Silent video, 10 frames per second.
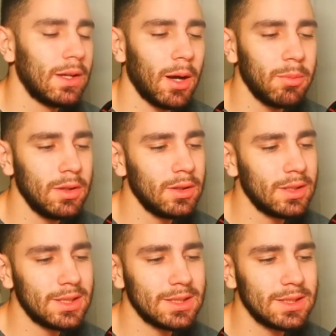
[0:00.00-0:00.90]
I mean,
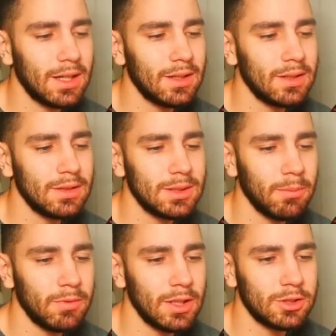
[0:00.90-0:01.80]
this is not
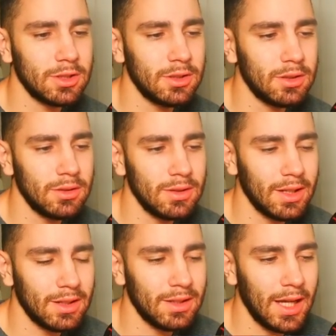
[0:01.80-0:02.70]
something that you
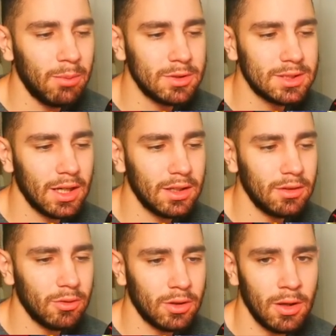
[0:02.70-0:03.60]
like game
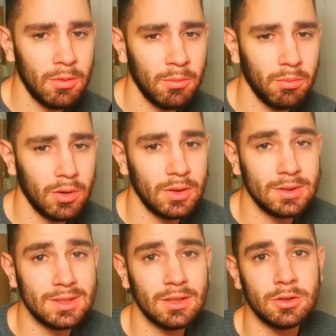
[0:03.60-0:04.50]
deciding, okay, but
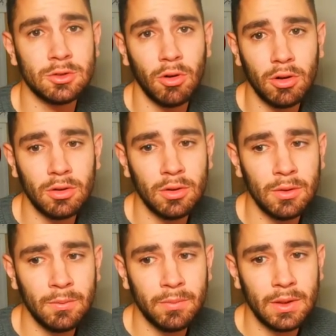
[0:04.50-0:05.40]
it's still strong.
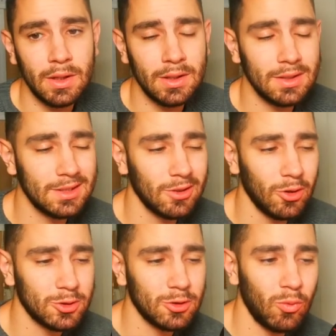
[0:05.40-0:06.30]
And this is
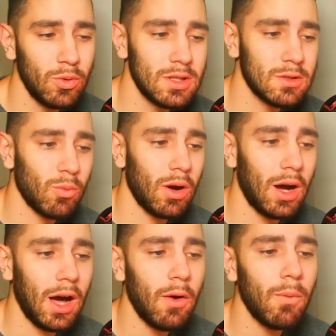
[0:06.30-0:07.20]
also a reason why
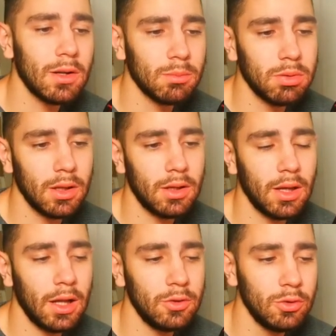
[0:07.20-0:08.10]
I rather play
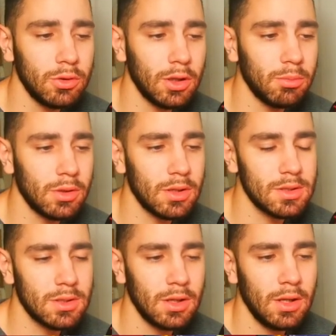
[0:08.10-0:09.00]
Cayuga, because